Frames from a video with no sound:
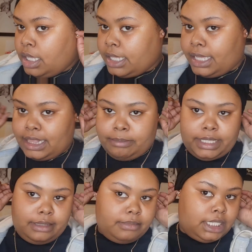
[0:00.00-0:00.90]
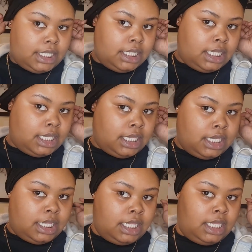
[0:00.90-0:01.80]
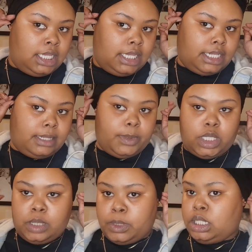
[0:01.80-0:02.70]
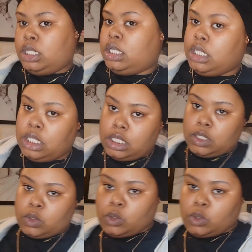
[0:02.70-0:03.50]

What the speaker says: Get the bling bling in. Get the bling bling in.